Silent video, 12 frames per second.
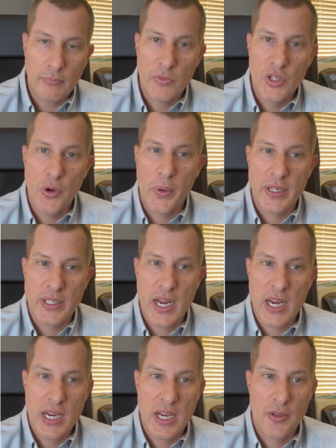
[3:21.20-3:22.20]
You can say
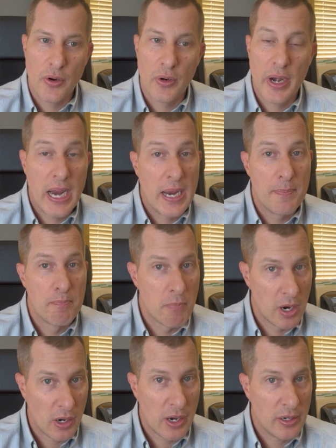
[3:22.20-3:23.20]
either a
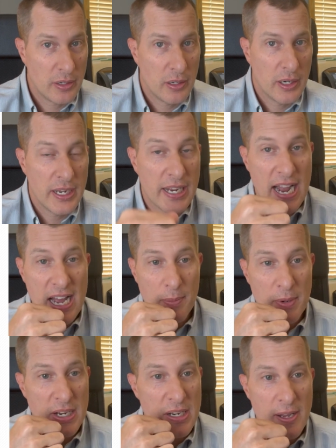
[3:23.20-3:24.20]
market
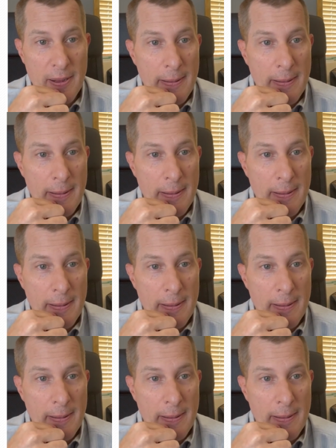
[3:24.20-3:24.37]
economy